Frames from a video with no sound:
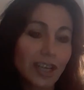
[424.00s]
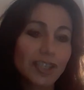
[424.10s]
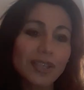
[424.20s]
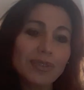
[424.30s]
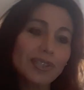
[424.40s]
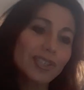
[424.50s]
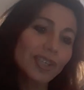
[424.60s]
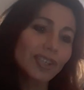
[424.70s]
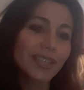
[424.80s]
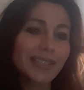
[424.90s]
She goes,
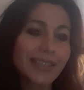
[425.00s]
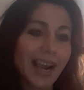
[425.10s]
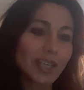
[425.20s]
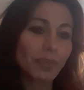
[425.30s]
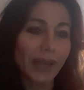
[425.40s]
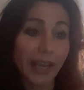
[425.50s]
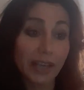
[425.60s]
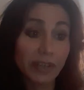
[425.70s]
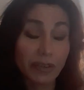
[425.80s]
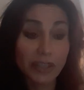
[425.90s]
sure, this kind of
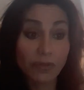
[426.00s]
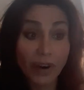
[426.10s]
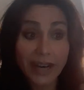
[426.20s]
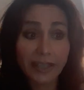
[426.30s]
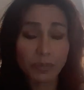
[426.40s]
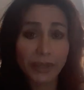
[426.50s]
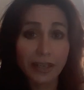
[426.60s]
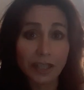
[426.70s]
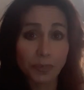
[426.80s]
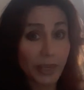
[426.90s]
behavior is frightening
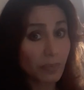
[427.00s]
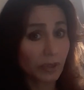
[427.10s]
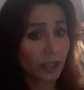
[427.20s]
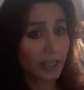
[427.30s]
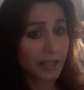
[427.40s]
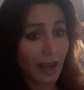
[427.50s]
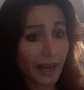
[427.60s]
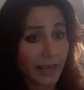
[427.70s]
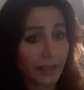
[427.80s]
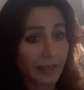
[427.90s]
because people are
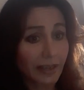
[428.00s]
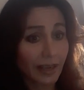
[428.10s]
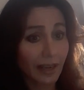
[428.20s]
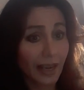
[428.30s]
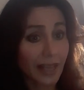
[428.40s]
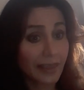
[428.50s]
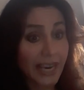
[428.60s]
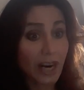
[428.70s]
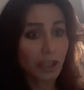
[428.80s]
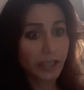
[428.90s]
dying and
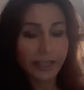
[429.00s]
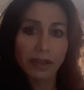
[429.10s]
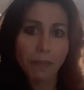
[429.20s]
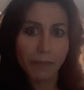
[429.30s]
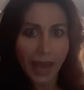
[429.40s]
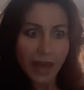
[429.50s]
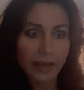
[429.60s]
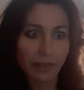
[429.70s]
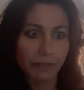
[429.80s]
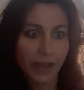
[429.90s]
they are still
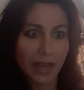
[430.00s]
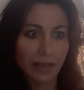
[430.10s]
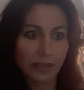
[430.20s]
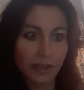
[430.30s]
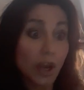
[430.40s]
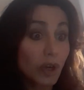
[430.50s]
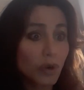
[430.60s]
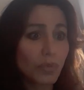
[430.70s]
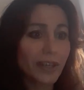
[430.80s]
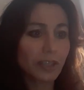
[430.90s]
MAGA fans
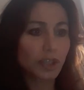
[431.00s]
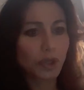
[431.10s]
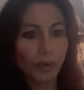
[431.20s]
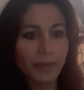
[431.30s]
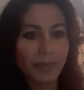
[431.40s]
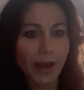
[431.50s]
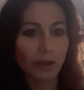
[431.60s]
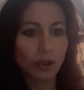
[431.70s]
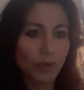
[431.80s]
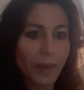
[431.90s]
who want to scream
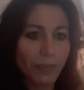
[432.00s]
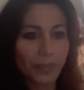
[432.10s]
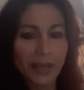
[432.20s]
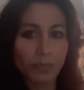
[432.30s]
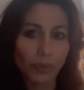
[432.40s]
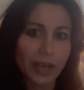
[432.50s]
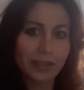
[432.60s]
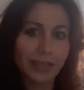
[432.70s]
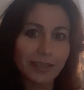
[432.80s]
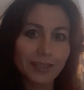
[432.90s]
about Trump being
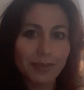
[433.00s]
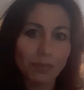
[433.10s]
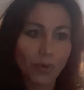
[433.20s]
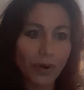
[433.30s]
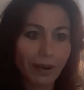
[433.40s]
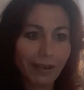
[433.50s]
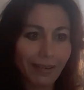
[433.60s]
president some more.